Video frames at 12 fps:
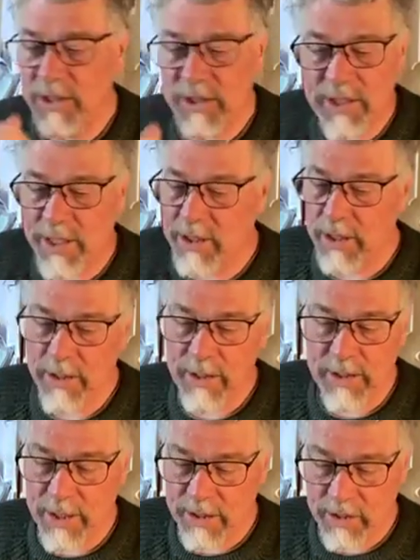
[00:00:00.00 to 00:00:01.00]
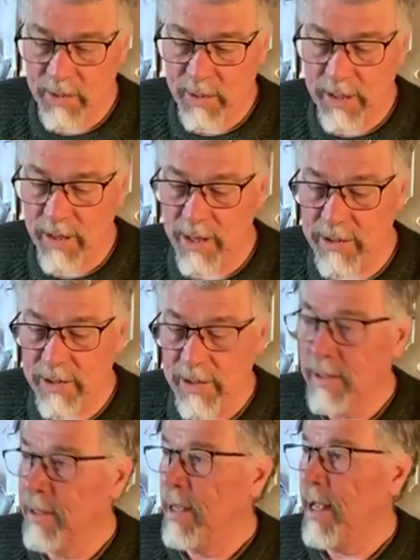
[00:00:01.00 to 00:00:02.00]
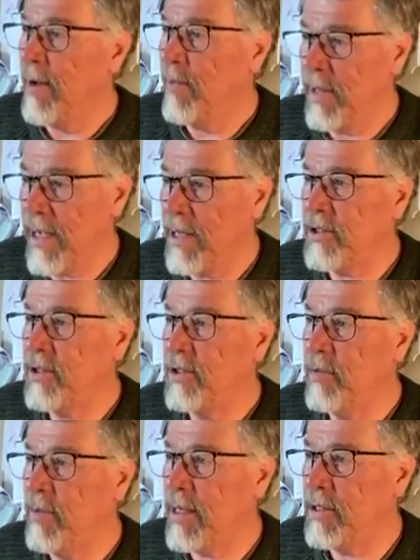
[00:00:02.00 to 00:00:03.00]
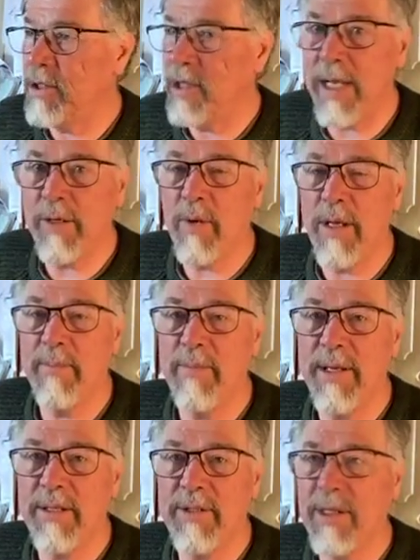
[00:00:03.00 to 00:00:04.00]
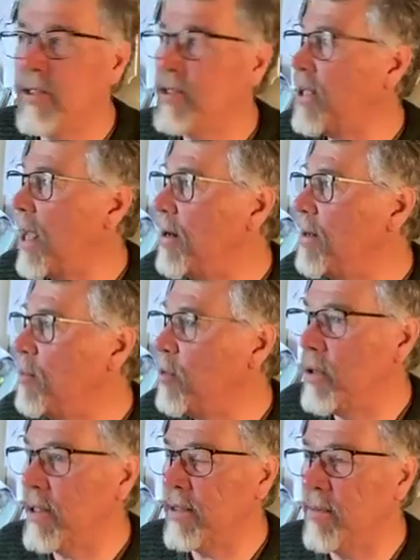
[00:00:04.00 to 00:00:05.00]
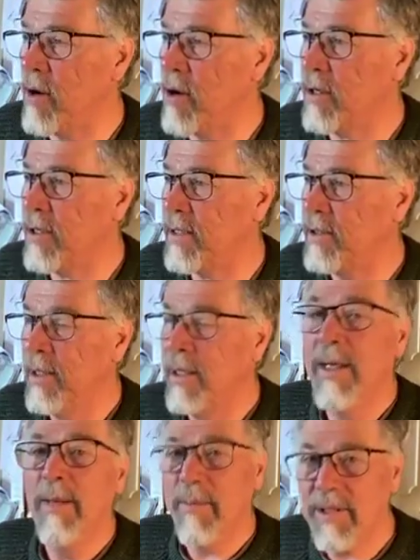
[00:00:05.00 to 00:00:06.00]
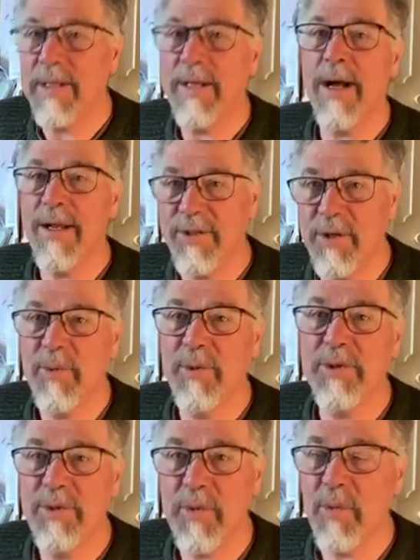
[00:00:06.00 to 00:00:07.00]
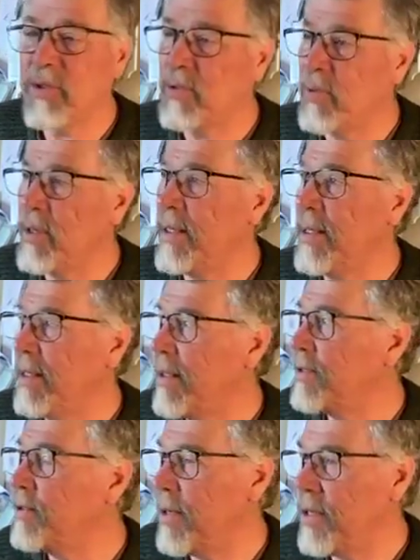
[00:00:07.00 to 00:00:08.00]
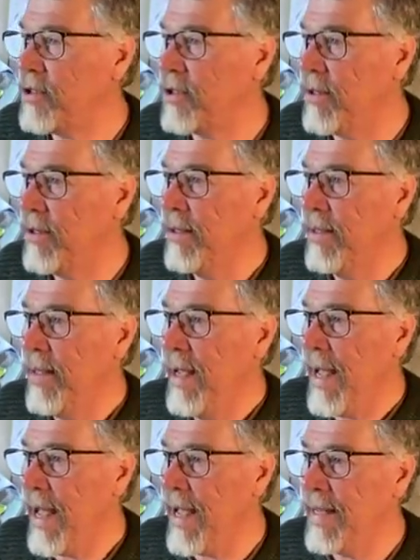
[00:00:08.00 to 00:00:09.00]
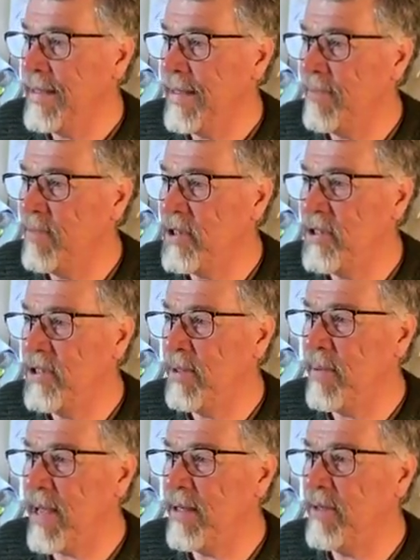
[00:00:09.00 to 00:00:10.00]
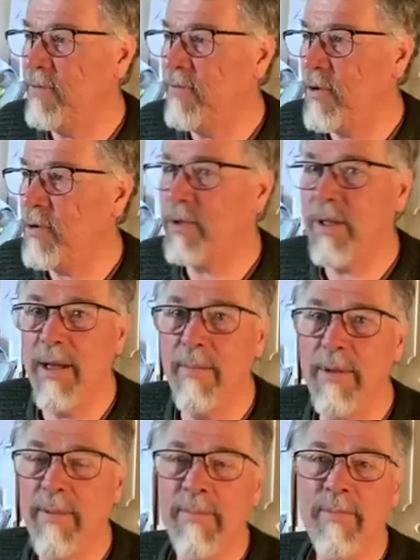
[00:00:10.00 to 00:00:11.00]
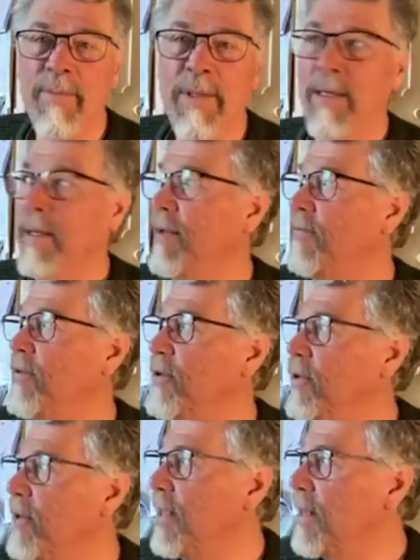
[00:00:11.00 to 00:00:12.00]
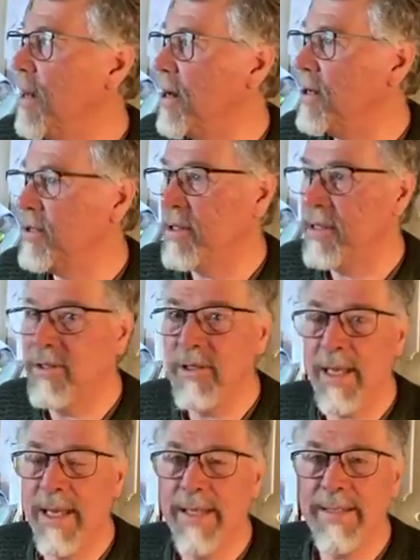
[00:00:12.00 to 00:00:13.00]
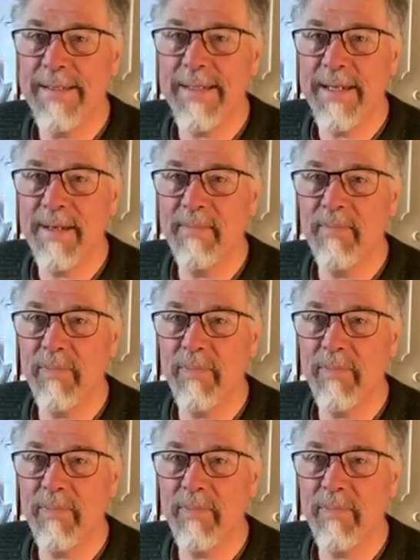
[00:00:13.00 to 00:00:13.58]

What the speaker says: just such a sweetheart. And we got to chat quite a bit Saturday morning at the market. But the concert was really a treasure. And this is the Bandon Folk Club. If you're in Ireland and